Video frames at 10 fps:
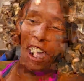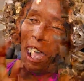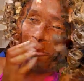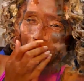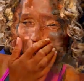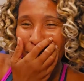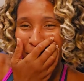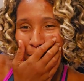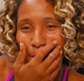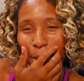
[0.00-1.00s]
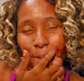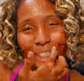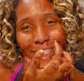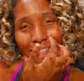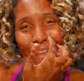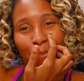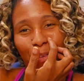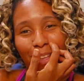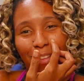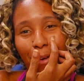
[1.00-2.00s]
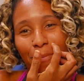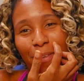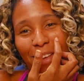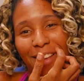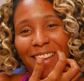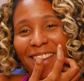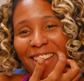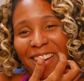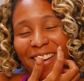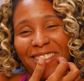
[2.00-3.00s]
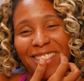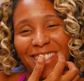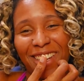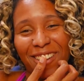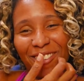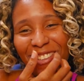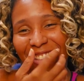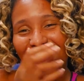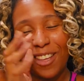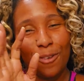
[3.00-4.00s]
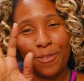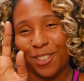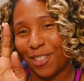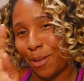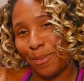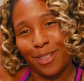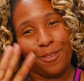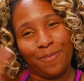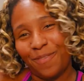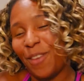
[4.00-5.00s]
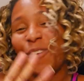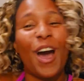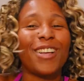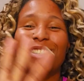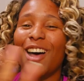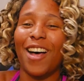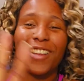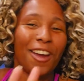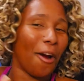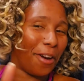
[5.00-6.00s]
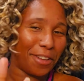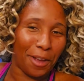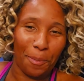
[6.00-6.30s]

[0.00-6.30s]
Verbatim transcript: I'm all, I'm thinking about Always Sunny in Philadelphia because they the intervention episode. If y'all saw it, you already know,